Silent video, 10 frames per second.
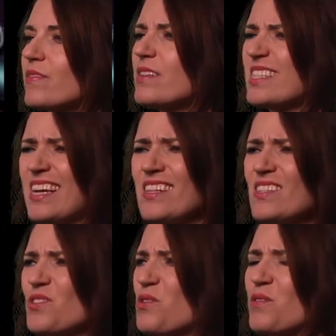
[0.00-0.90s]

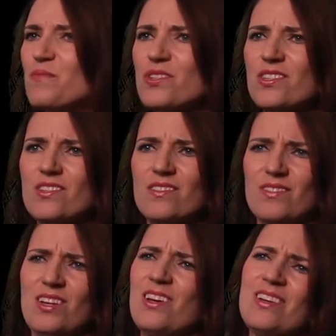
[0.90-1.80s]
Sandstorms
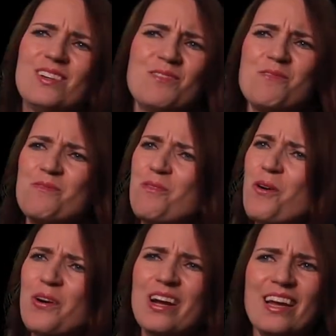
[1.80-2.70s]

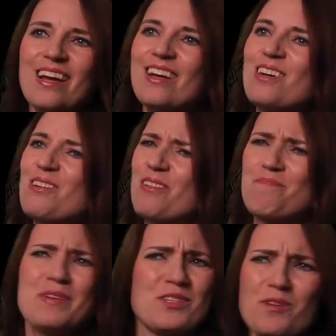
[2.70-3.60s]
were
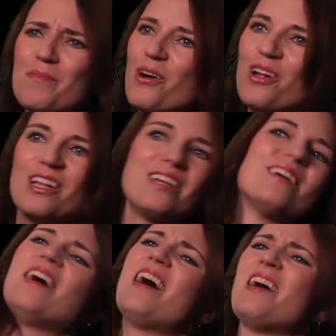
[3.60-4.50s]
miserable.
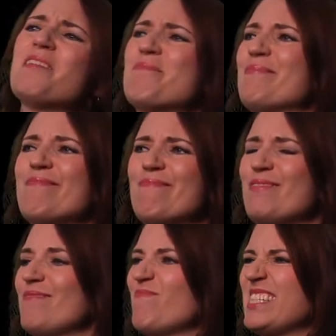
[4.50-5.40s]

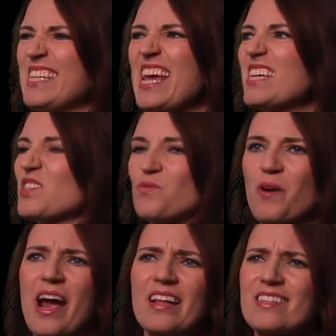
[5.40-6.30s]
Snakes,
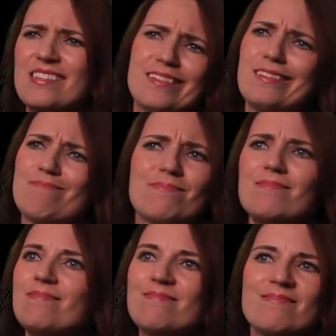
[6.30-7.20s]
rats, like
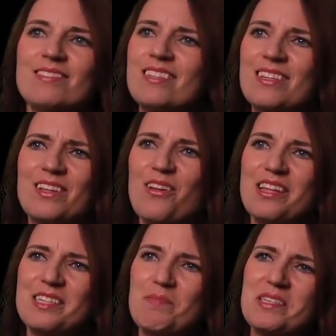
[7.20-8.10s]
all
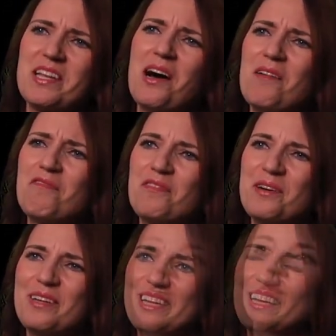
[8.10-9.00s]
that type of stuff.
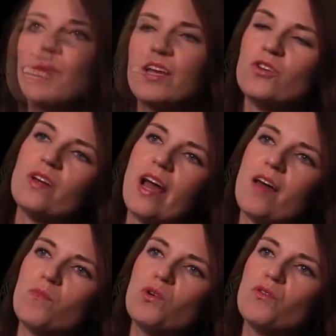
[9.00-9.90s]
My unit
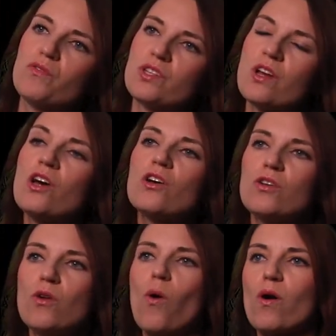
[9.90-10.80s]
had moved
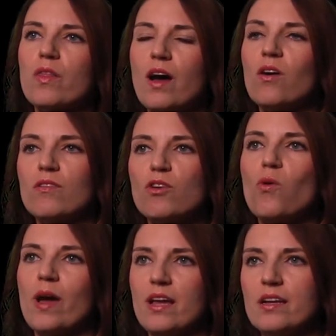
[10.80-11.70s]
north out of
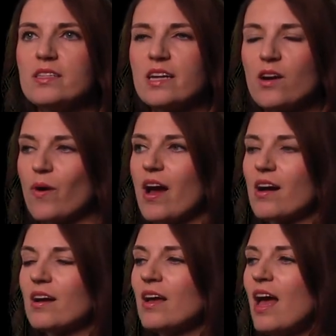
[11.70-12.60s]
Kuwait into
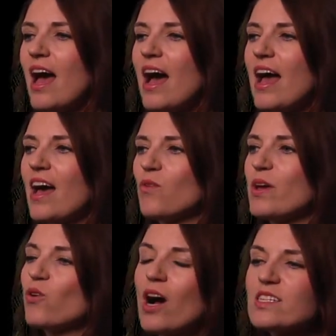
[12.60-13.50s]
Iraq, and
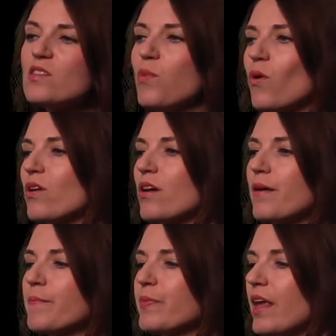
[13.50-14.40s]
we crossed the
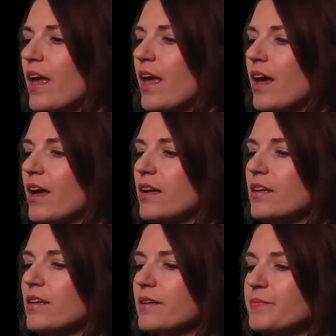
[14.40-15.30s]
border,
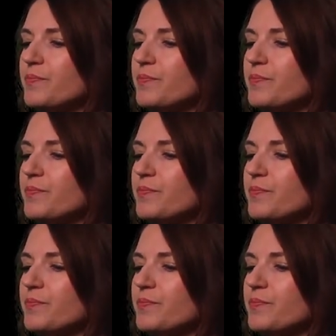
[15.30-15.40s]
and